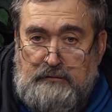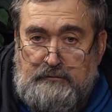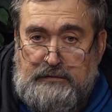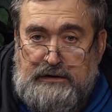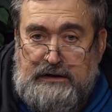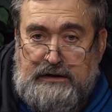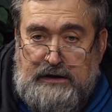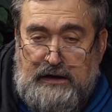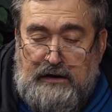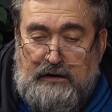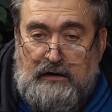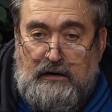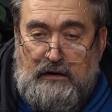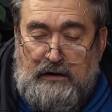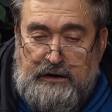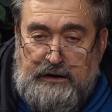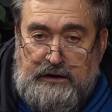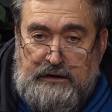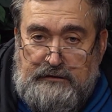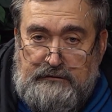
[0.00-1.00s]
BCAT
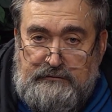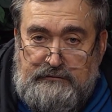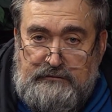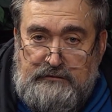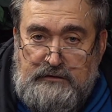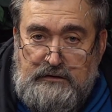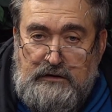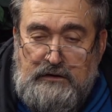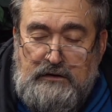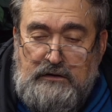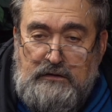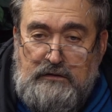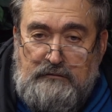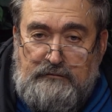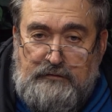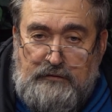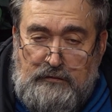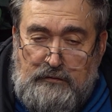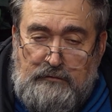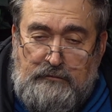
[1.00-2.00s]
audience
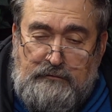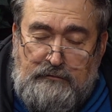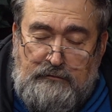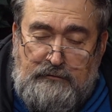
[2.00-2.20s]
for